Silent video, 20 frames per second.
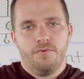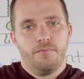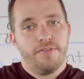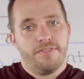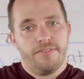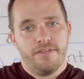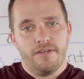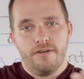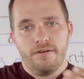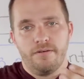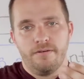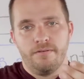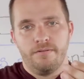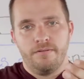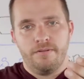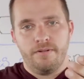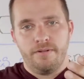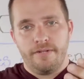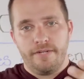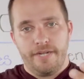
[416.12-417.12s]
within
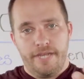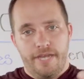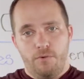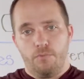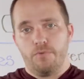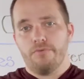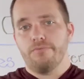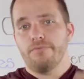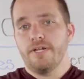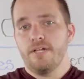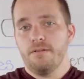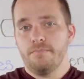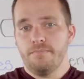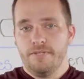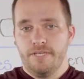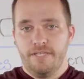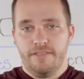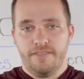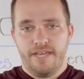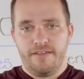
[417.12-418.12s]
our
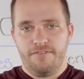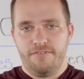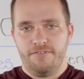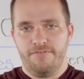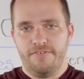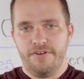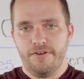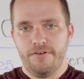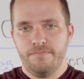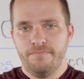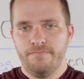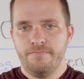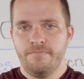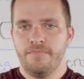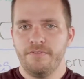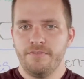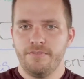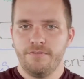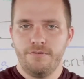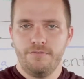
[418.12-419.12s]
realm in that sphere.
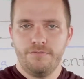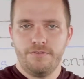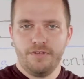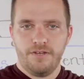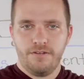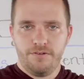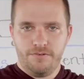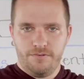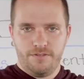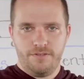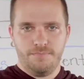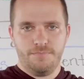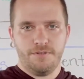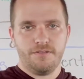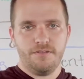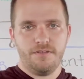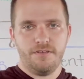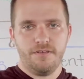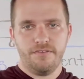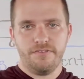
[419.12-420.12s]
2-ton
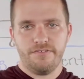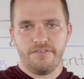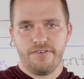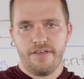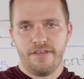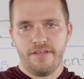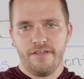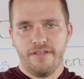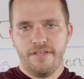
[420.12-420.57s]
typically is